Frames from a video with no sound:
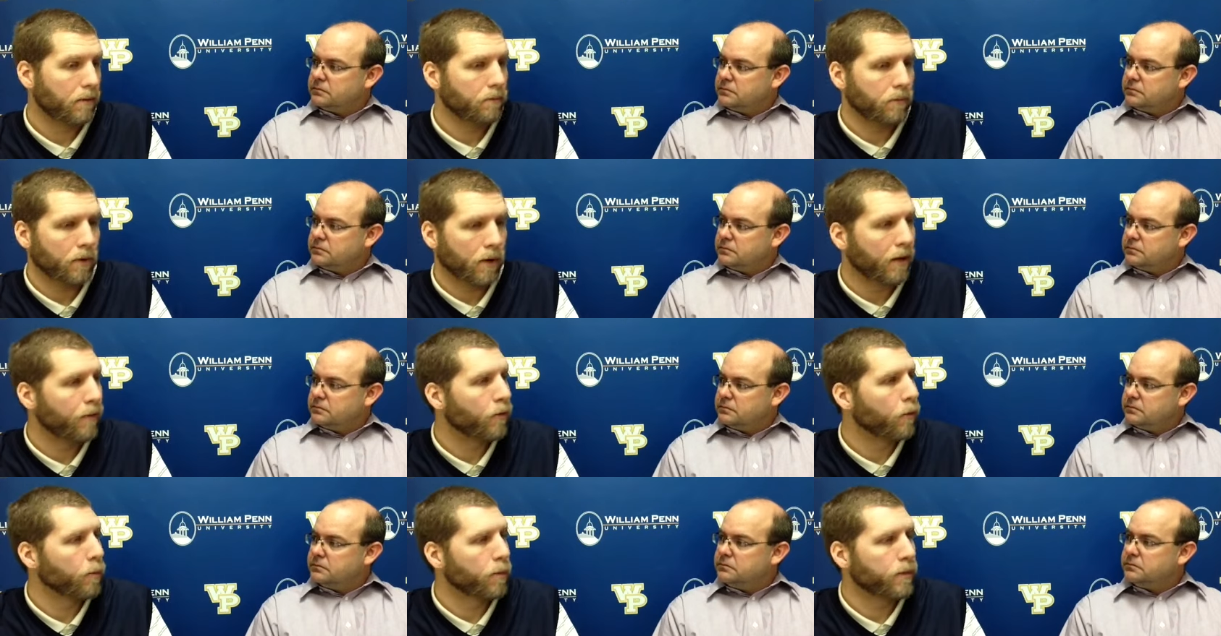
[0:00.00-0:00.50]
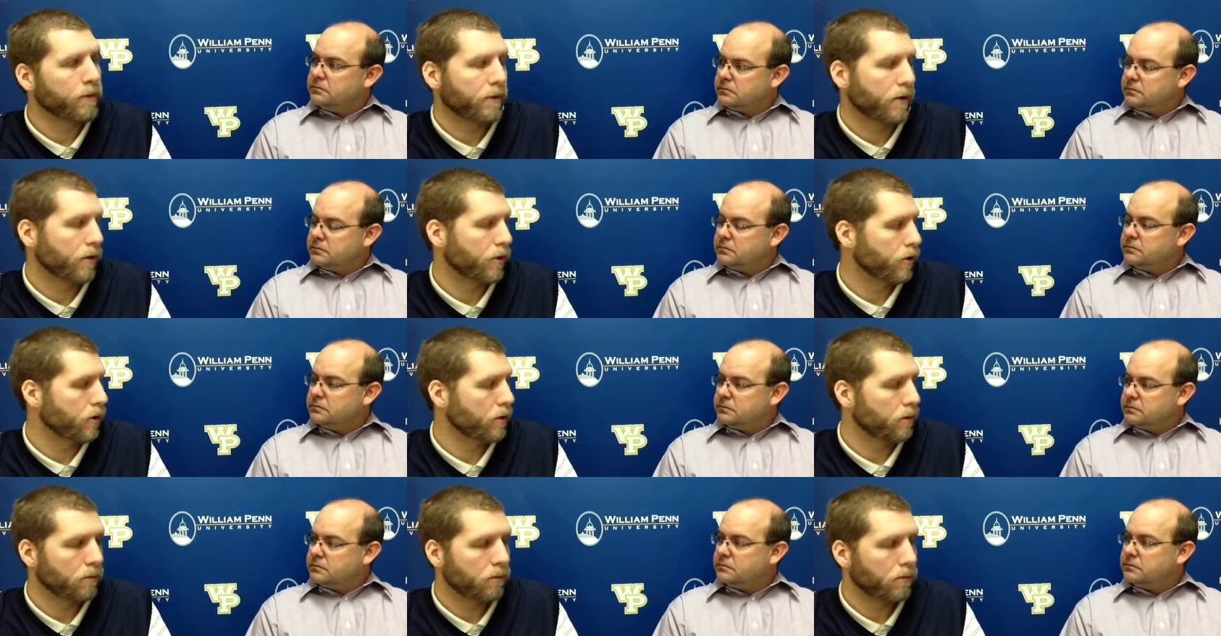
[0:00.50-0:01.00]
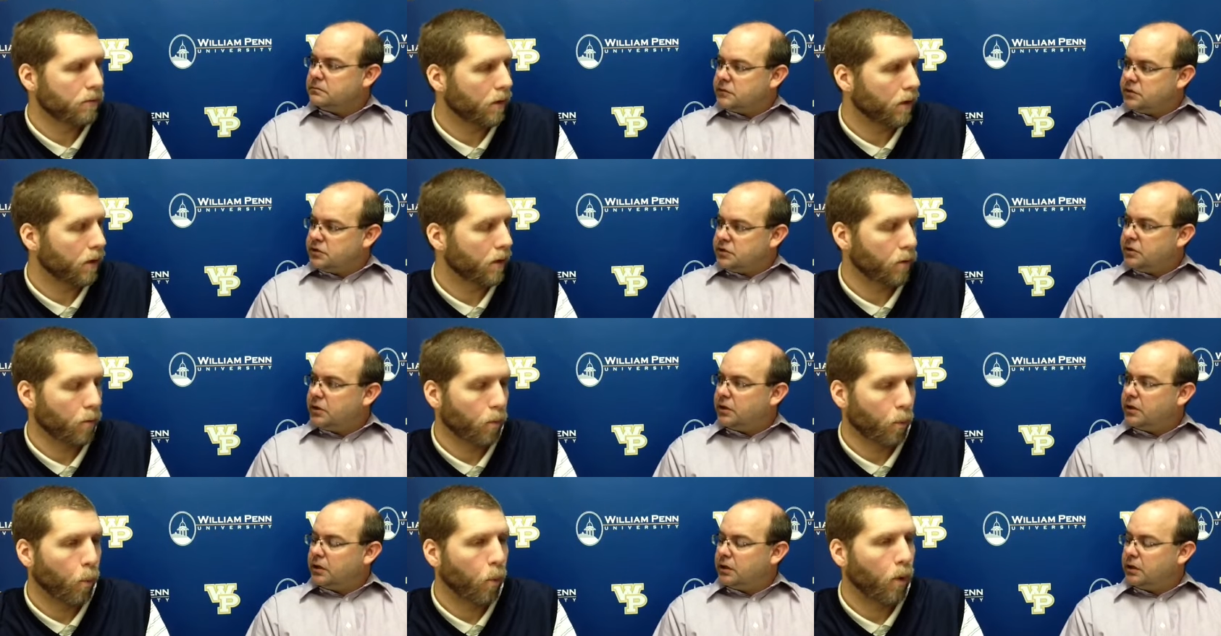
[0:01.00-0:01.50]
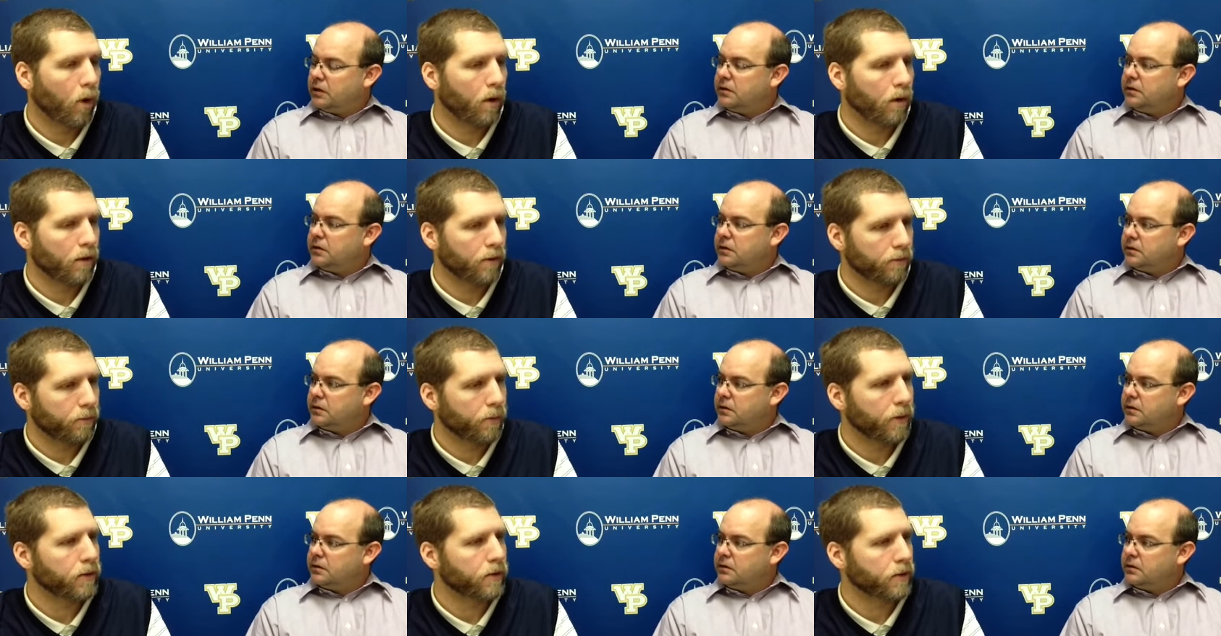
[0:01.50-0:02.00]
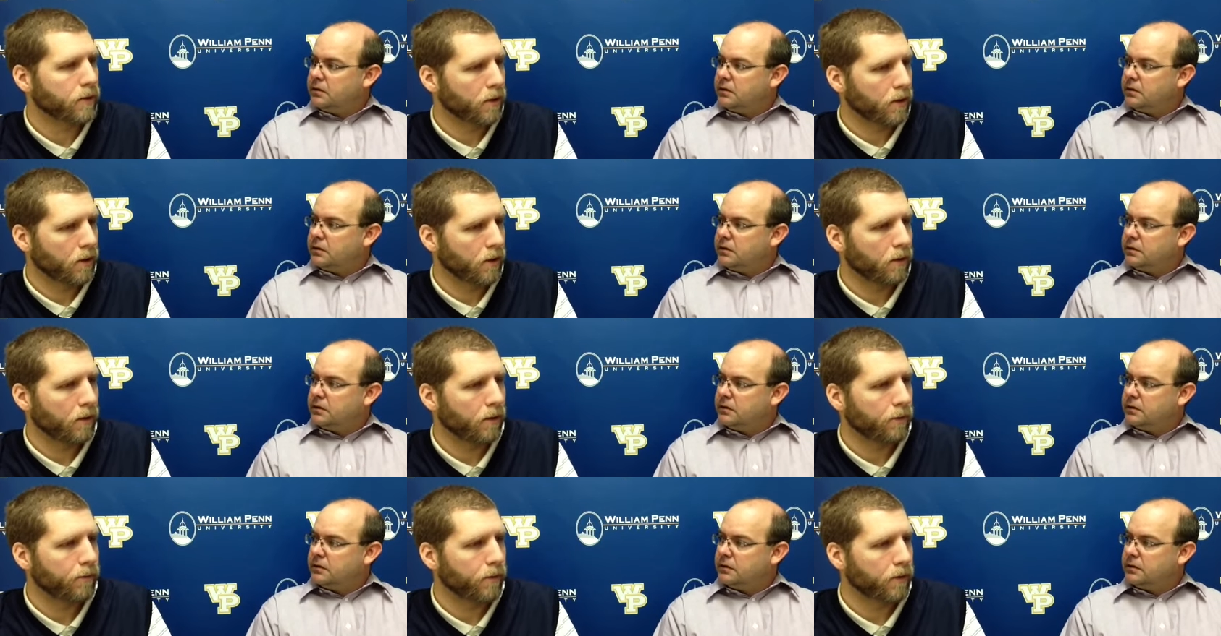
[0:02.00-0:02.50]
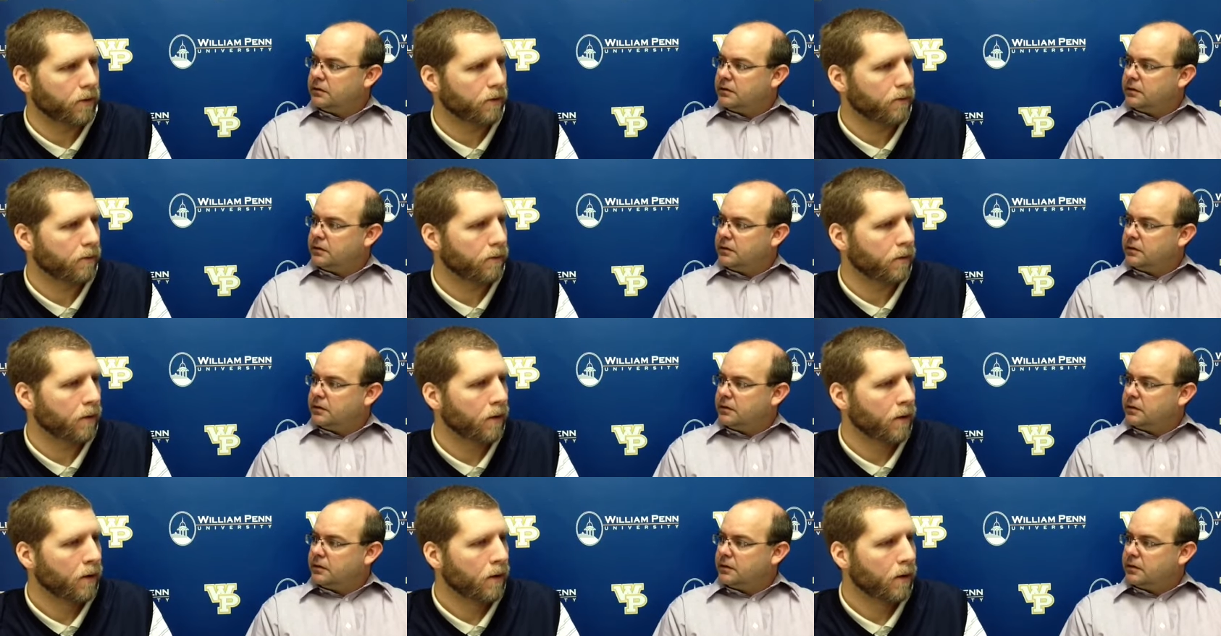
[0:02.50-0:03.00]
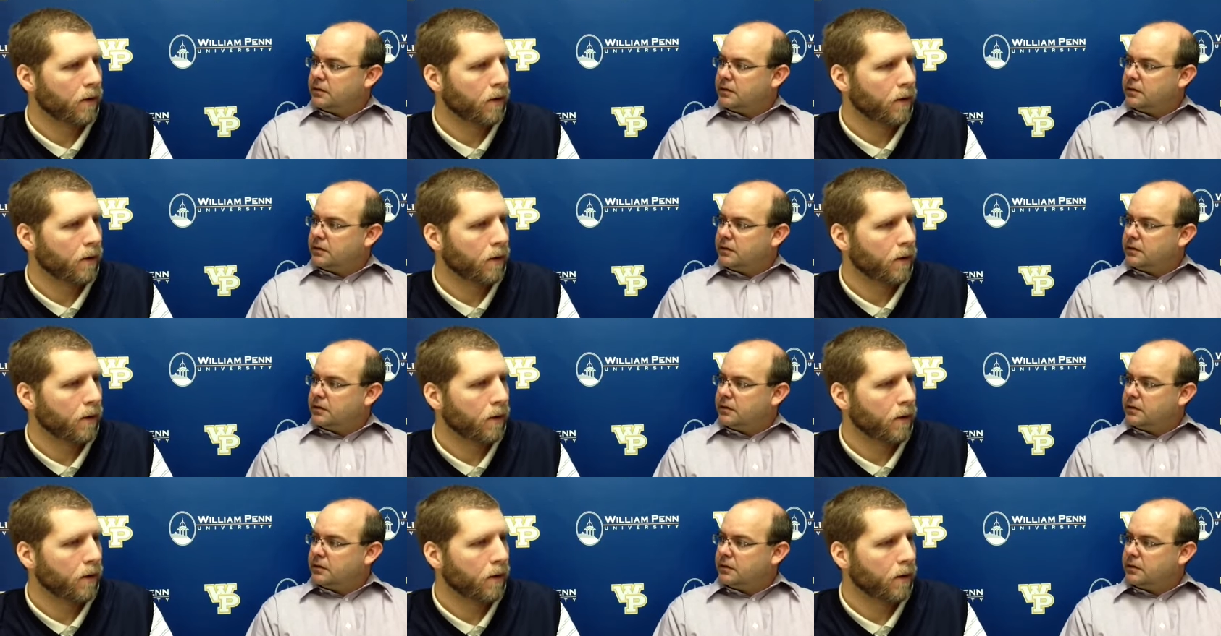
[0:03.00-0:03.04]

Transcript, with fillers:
Speaker 1: every position uh, sure. well, especially the offense and